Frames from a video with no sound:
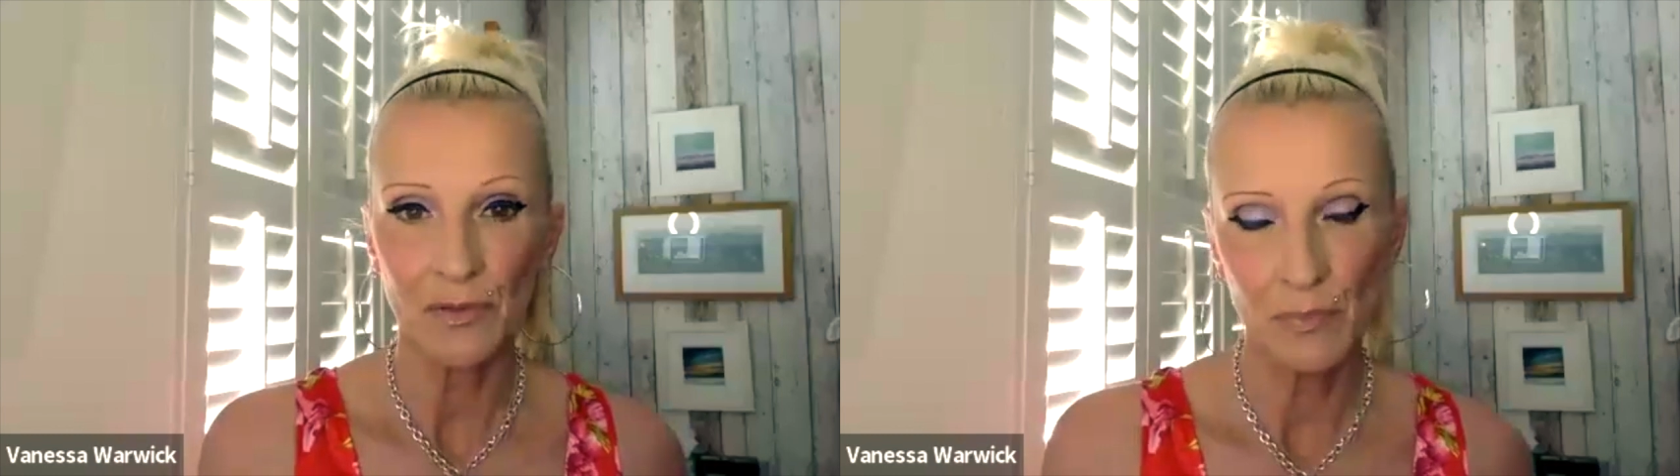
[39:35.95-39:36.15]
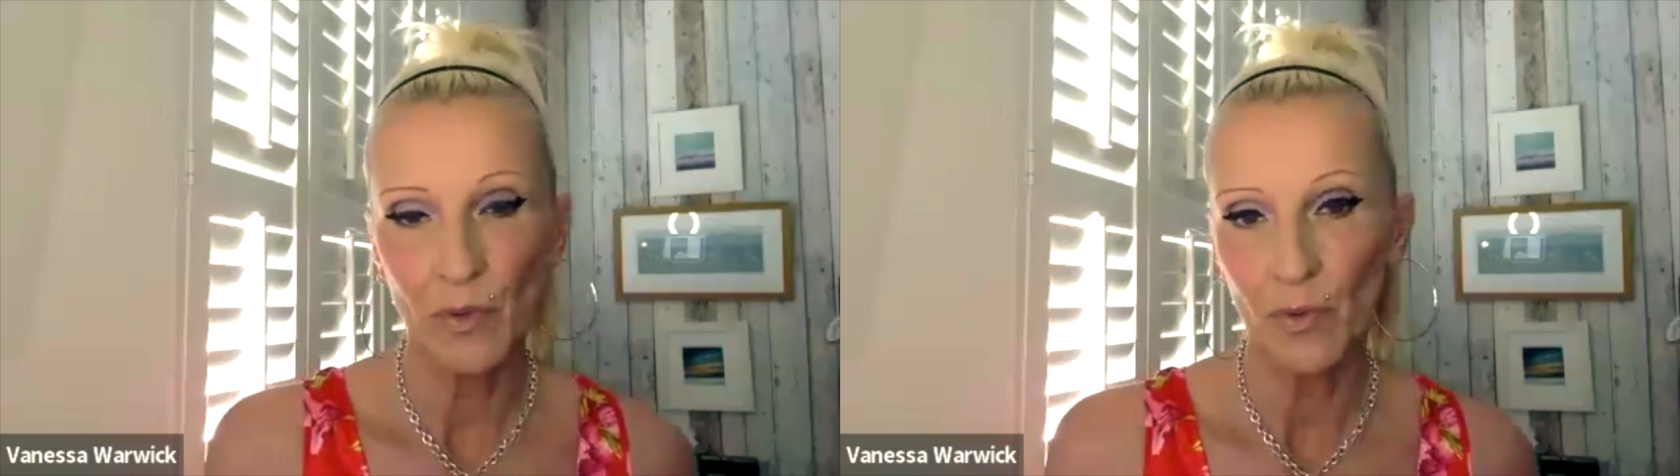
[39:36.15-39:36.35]

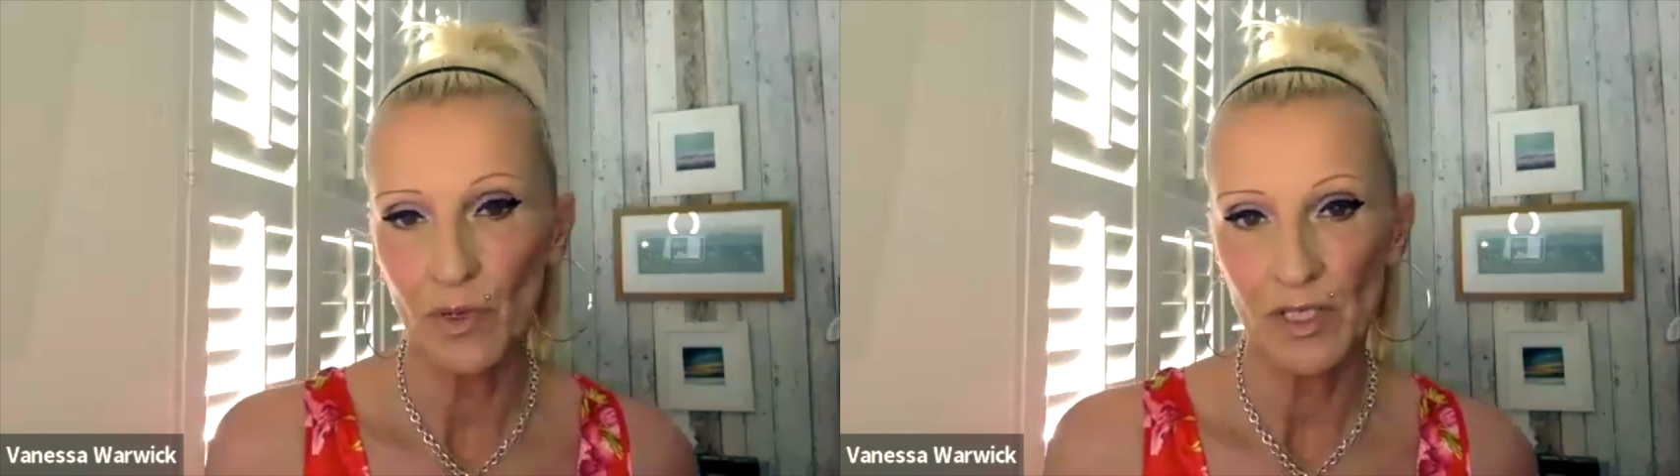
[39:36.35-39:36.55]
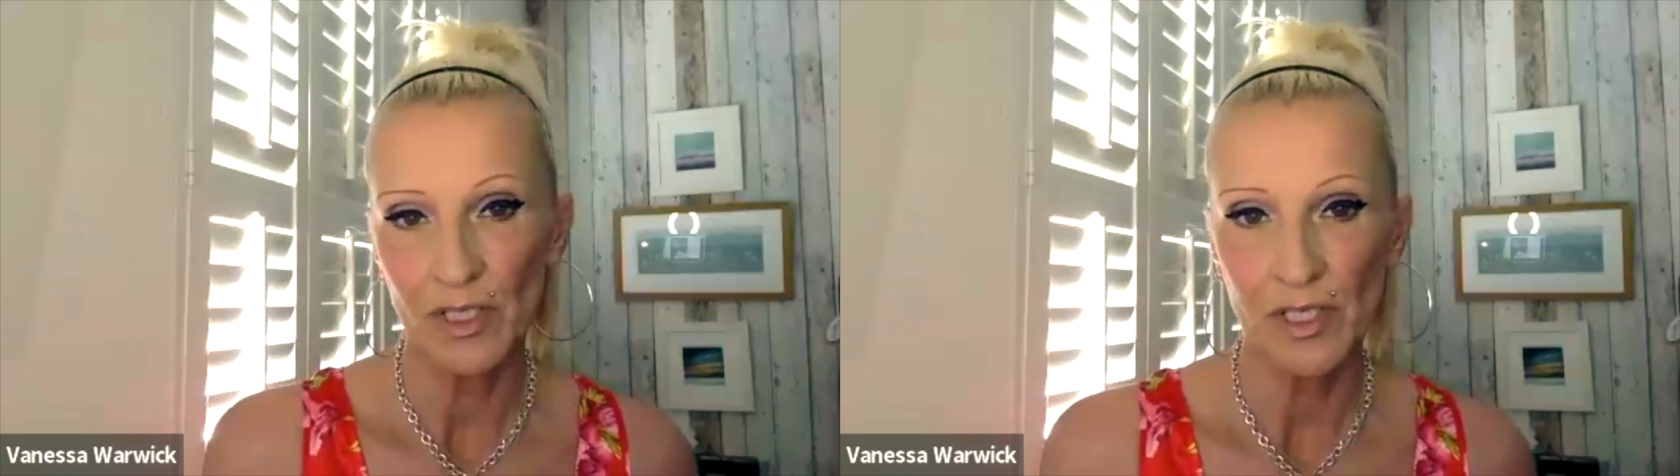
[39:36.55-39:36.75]

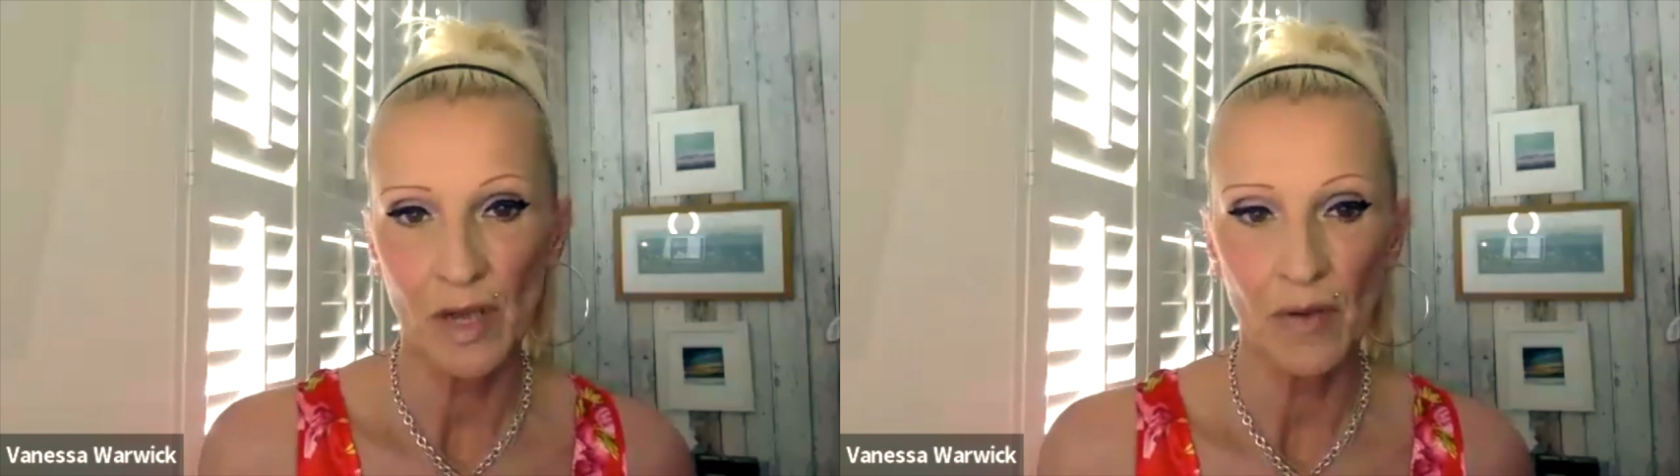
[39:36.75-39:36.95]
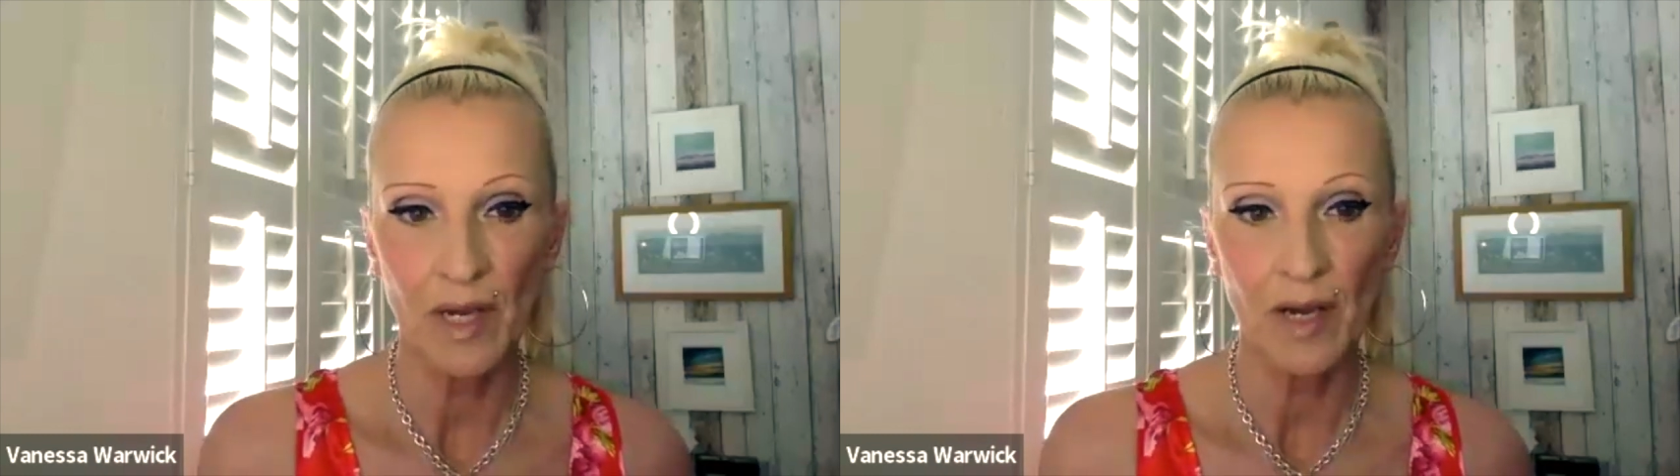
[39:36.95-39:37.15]
mortgage is
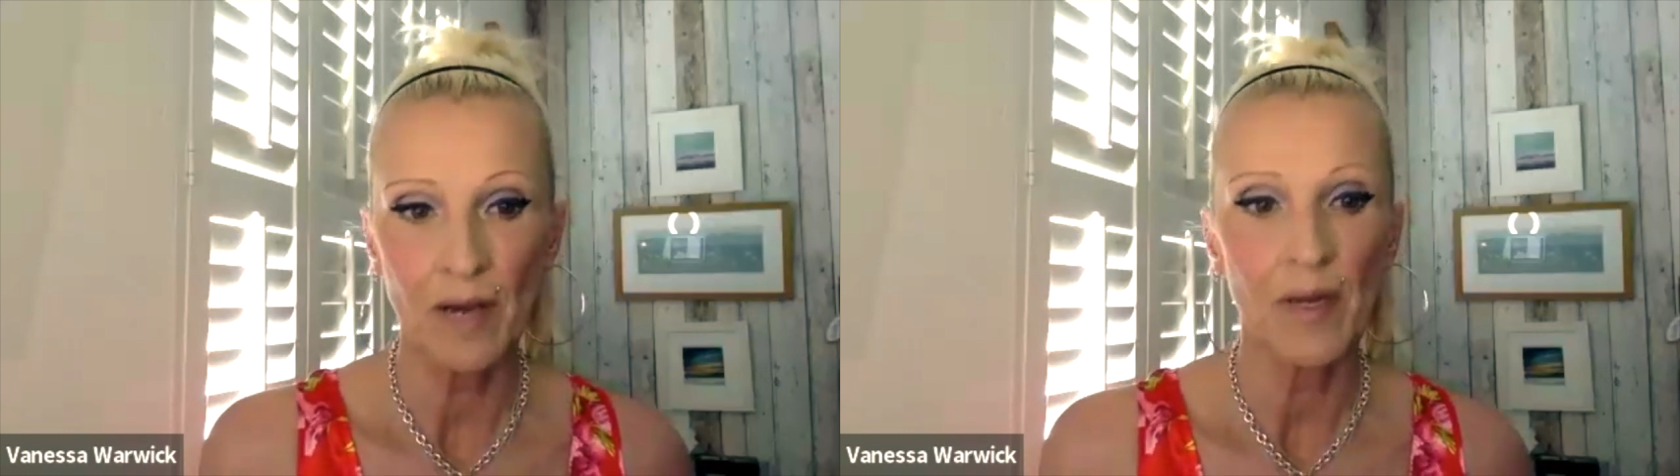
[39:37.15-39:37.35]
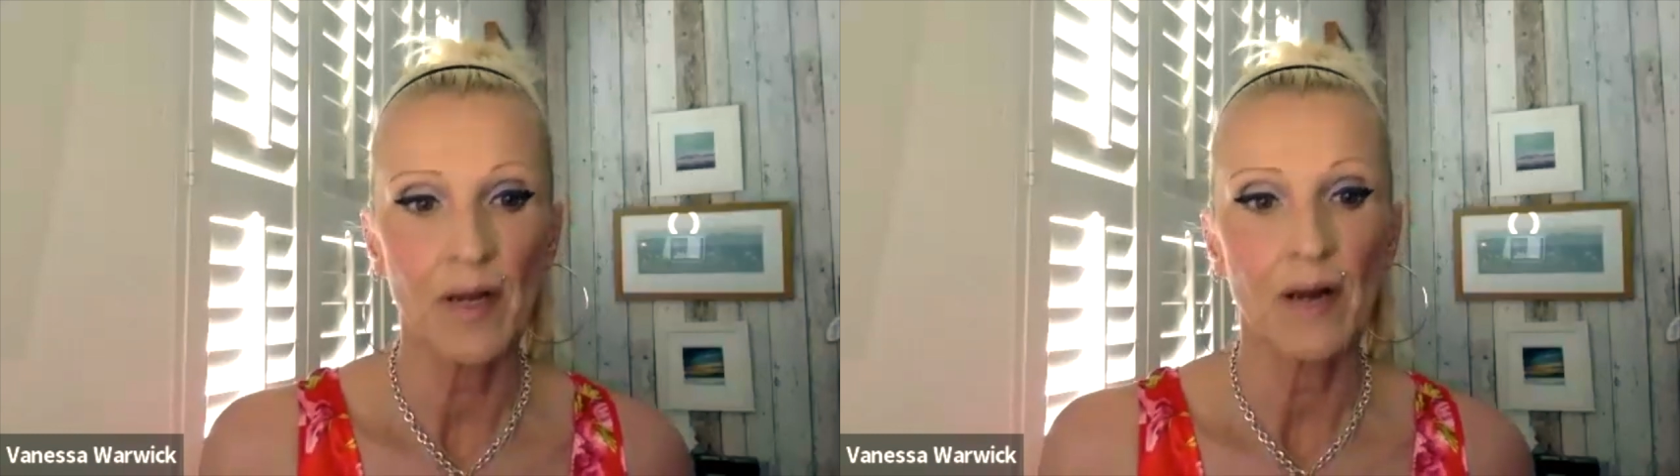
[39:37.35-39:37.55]
going up,